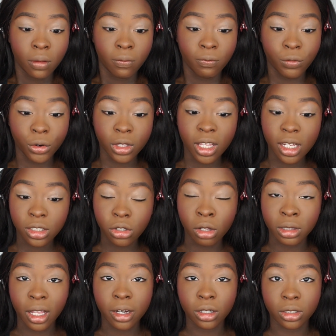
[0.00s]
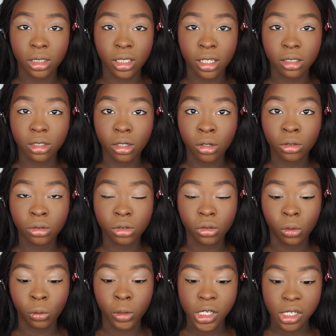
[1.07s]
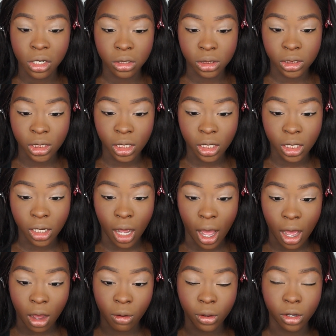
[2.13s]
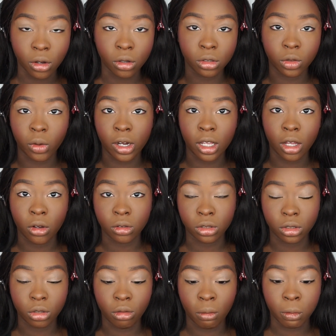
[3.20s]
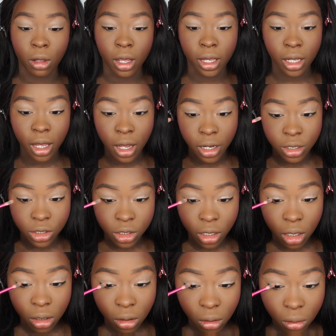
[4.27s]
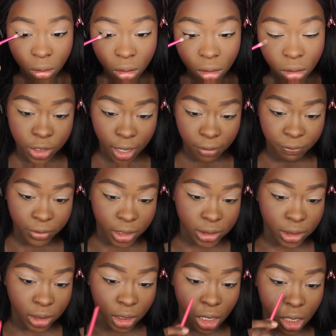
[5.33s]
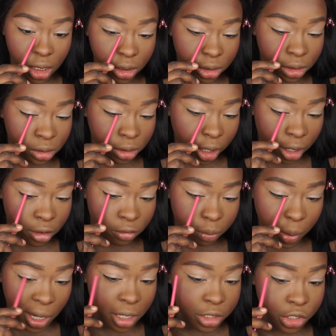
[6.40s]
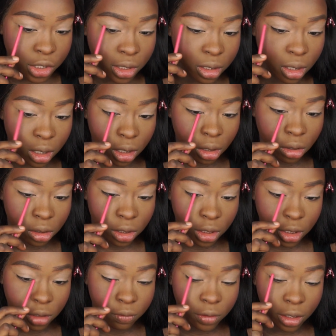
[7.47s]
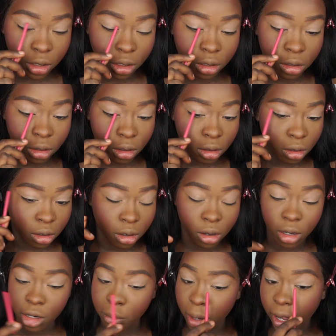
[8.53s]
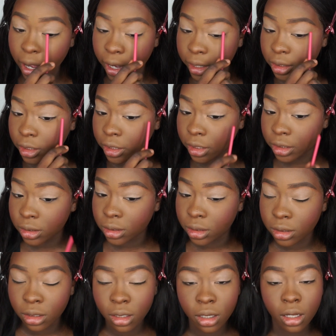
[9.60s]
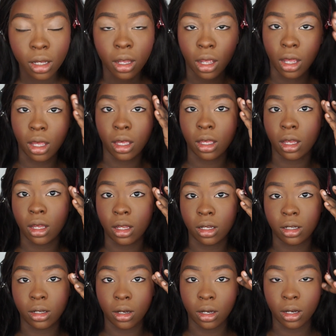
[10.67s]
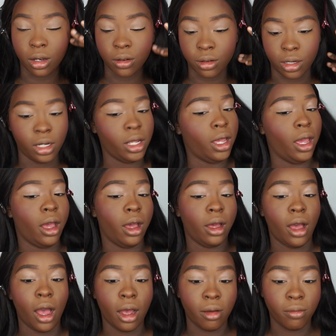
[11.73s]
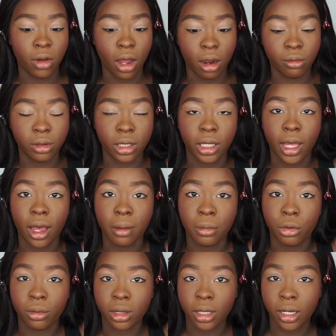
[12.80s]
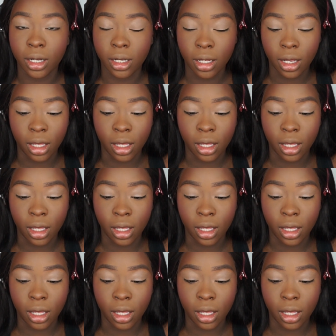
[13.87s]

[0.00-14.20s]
For this on lighter skin tones, we shall see how it goes when it goes to applying eyeshadow. I tried fixing it. It's still kind of patchy and uneven on my eyelids. And yeah, I'm not really happy with that.